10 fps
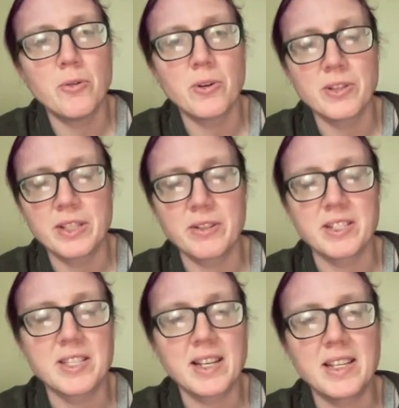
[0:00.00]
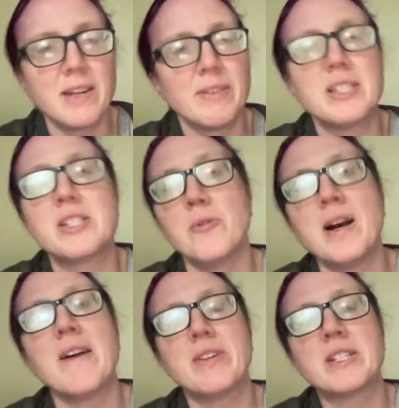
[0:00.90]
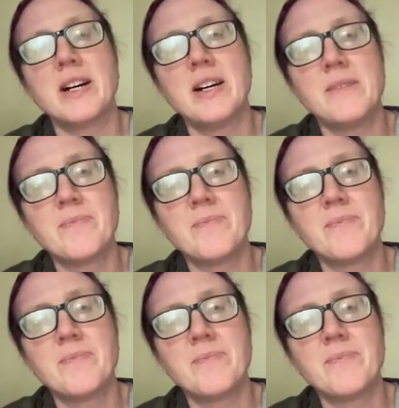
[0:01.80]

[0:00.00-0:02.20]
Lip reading: or that are consecutive that don't have a dot.